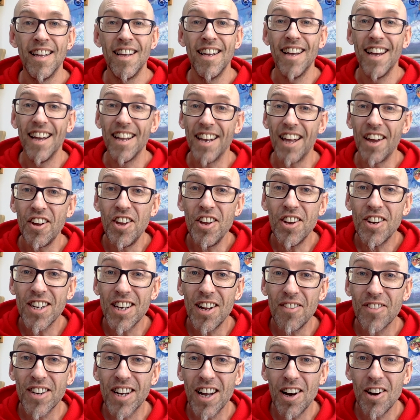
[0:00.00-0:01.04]
And now you can have
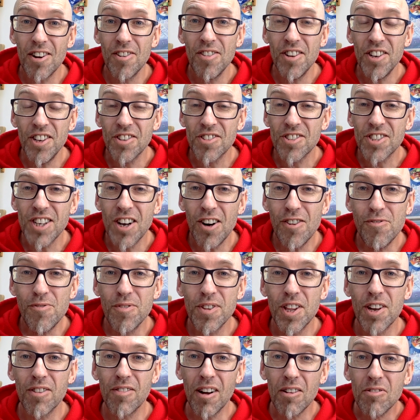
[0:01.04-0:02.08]
a go yourself with
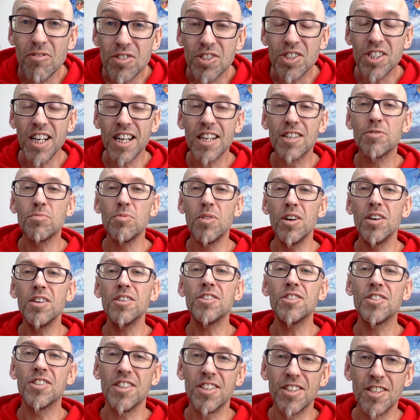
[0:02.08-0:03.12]
your own 6 words
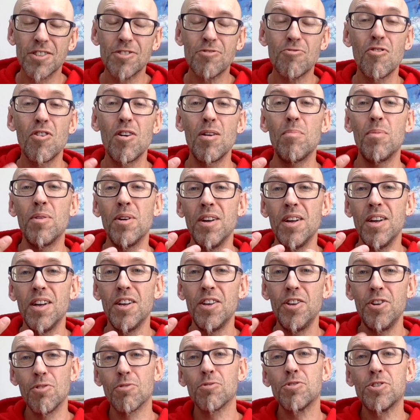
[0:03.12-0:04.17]
that describe
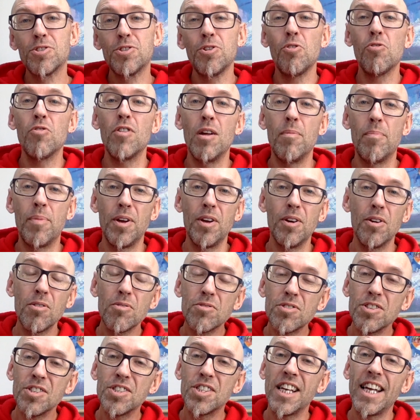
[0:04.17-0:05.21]
your story, but you'll
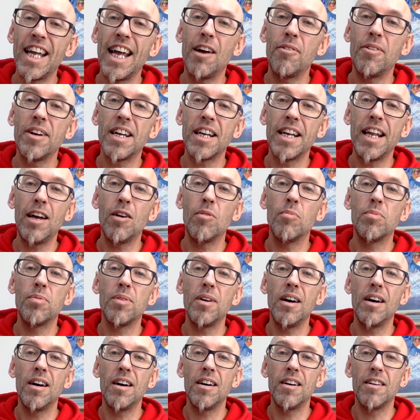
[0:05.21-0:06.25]
also see how it can help
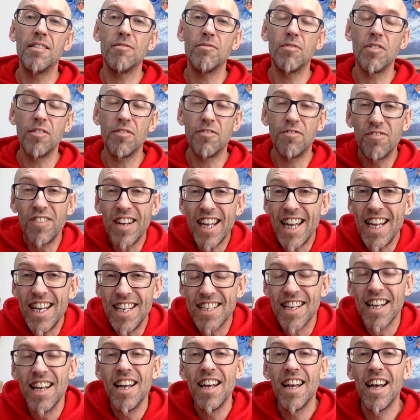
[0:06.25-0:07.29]
feed
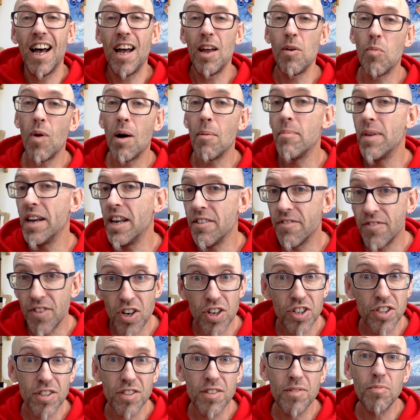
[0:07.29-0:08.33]
a 1-minute
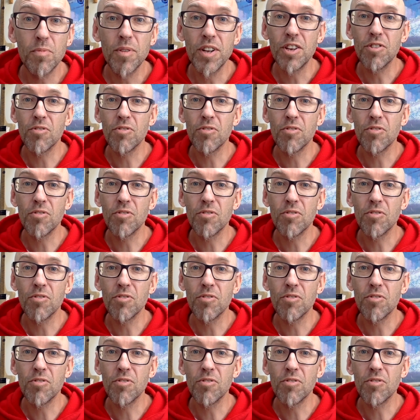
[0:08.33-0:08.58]
version when you're